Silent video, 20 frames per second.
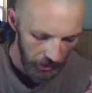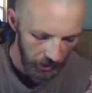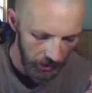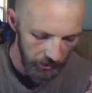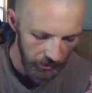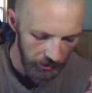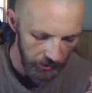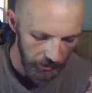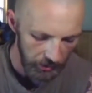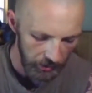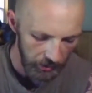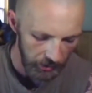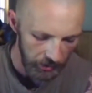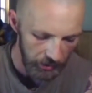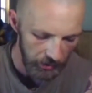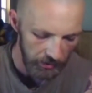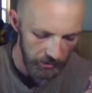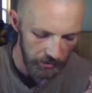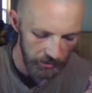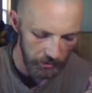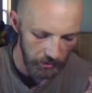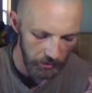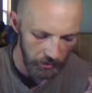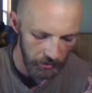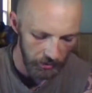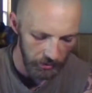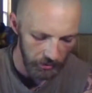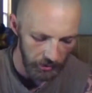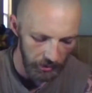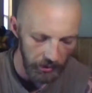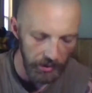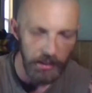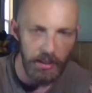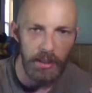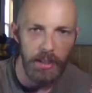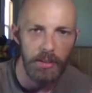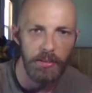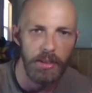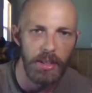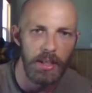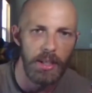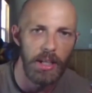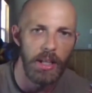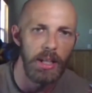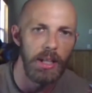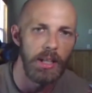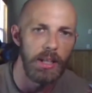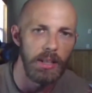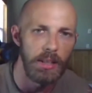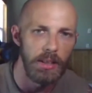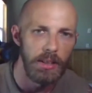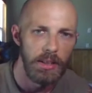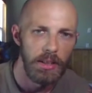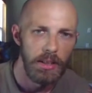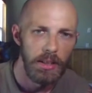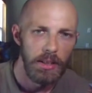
And the thing is on any given day,